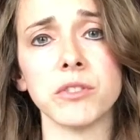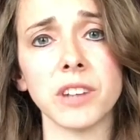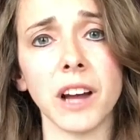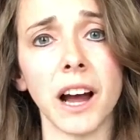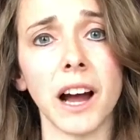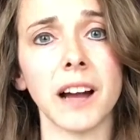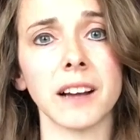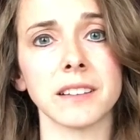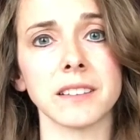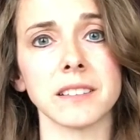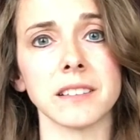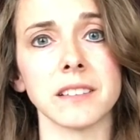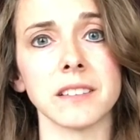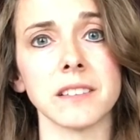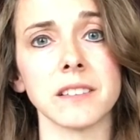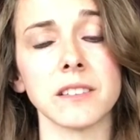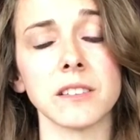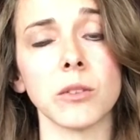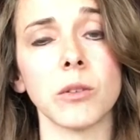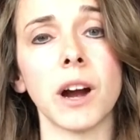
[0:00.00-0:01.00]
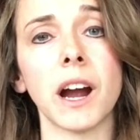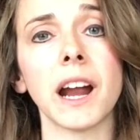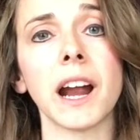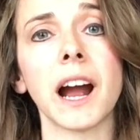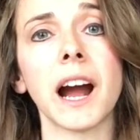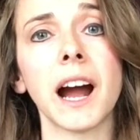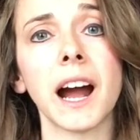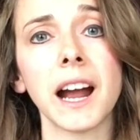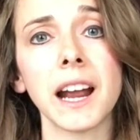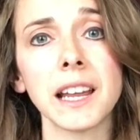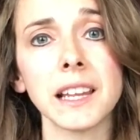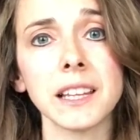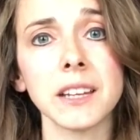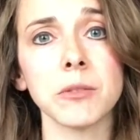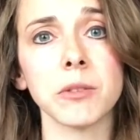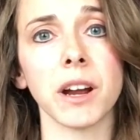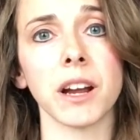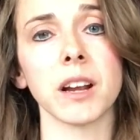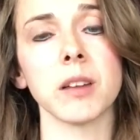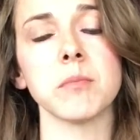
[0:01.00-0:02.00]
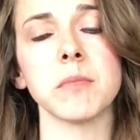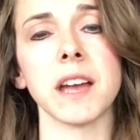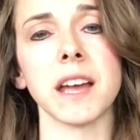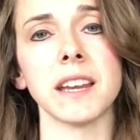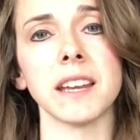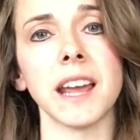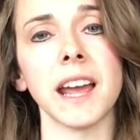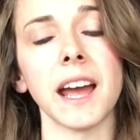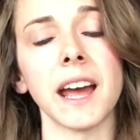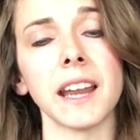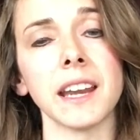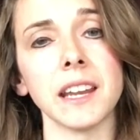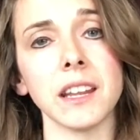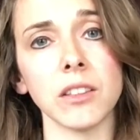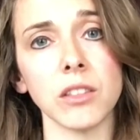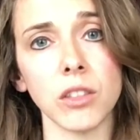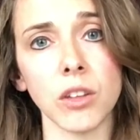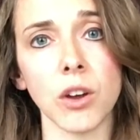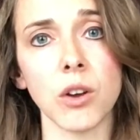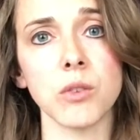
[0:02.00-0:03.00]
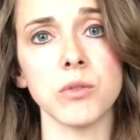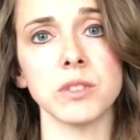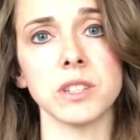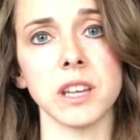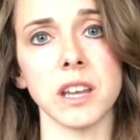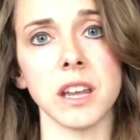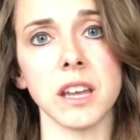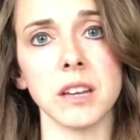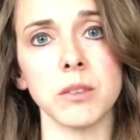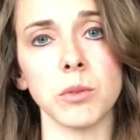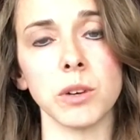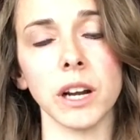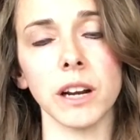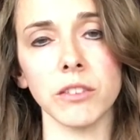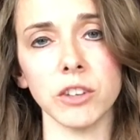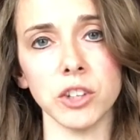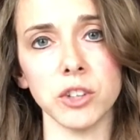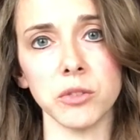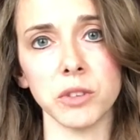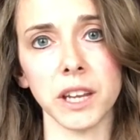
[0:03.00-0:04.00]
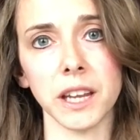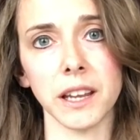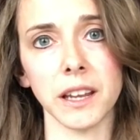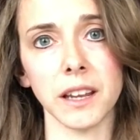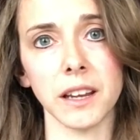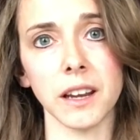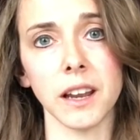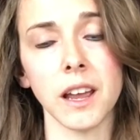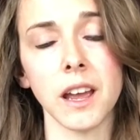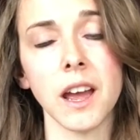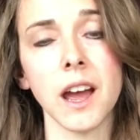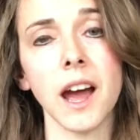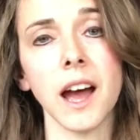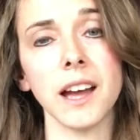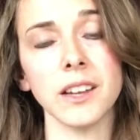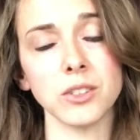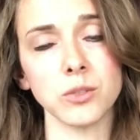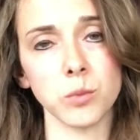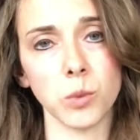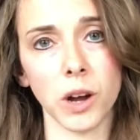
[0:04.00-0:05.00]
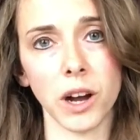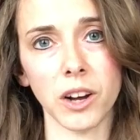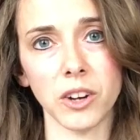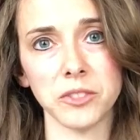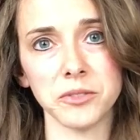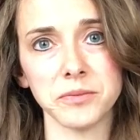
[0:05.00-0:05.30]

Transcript: toxins. So I highly recommend adding those in whenever you can as well.